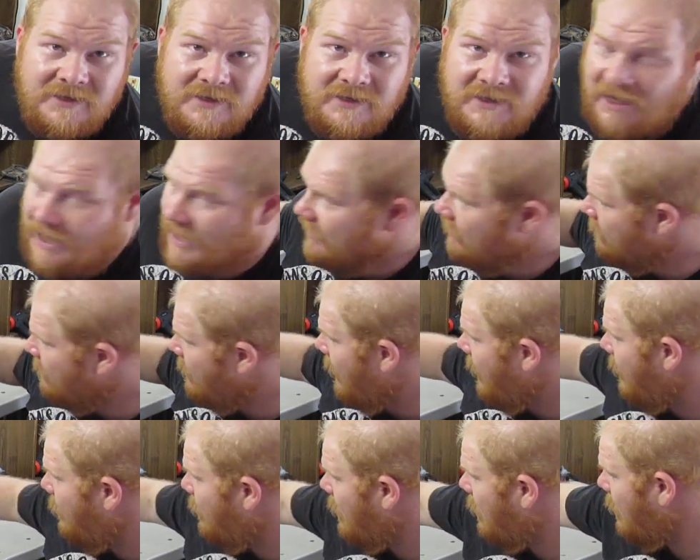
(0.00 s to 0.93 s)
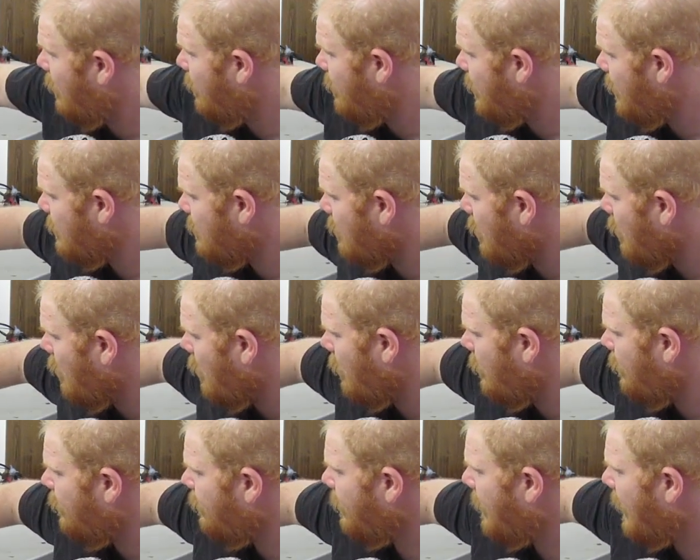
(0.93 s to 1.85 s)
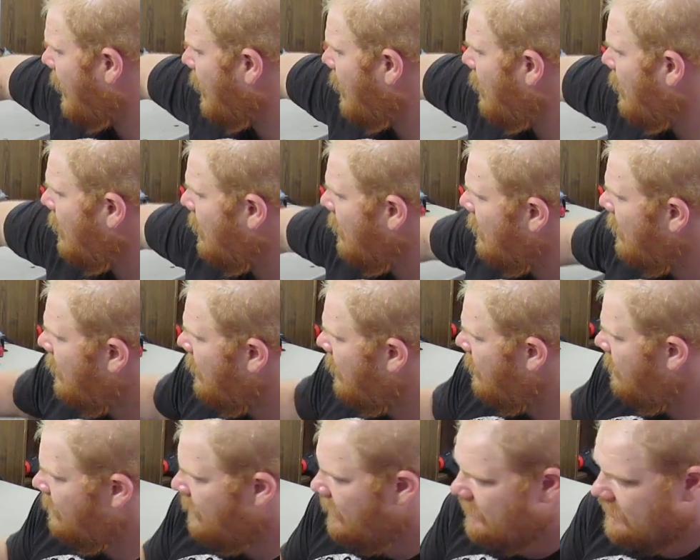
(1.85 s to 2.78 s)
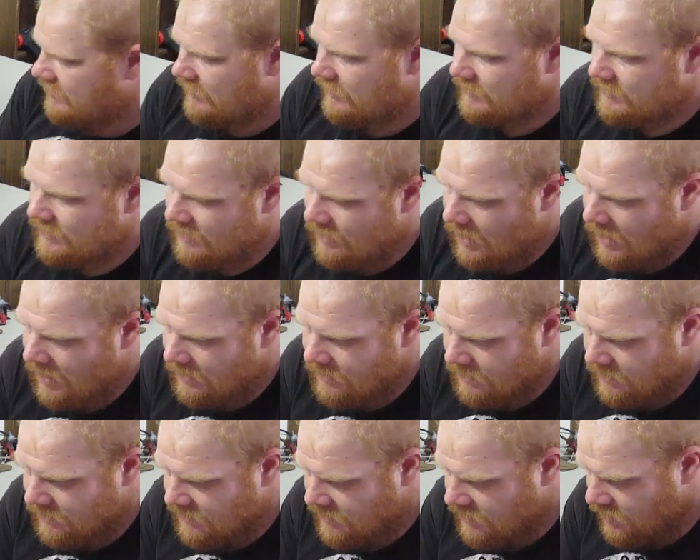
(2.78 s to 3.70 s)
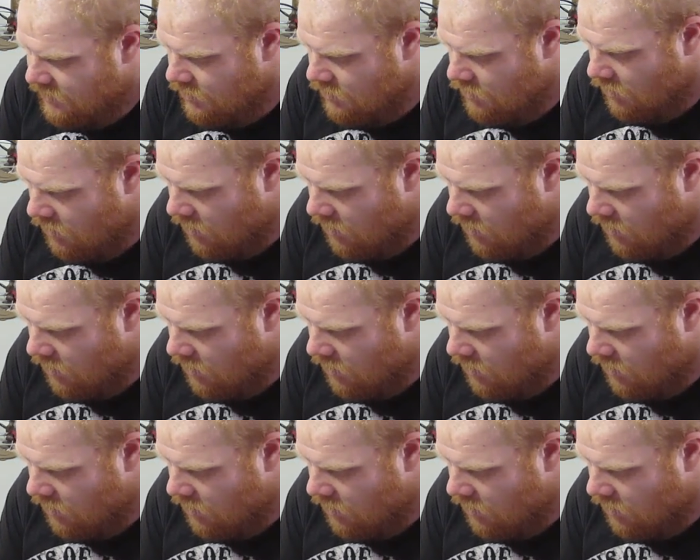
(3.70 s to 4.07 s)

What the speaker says: as the inner diameter of this hole. And this is not too